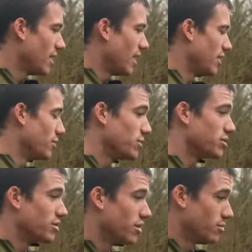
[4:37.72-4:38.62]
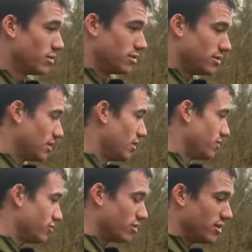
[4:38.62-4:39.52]
And you also don't want loads
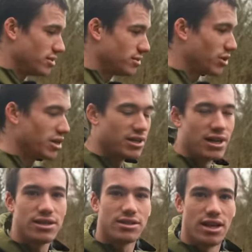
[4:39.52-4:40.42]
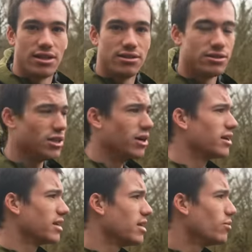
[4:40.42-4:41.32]
of trees where you're gonna get snagged. So I'm
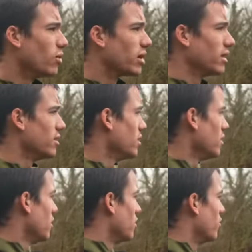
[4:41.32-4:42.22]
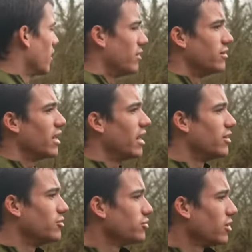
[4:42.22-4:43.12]
gonna keep walking around
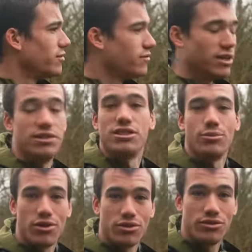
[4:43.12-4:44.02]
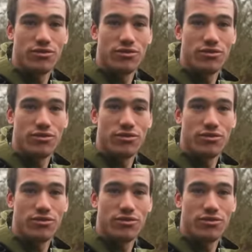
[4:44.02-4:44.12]
and try and find somewhere else to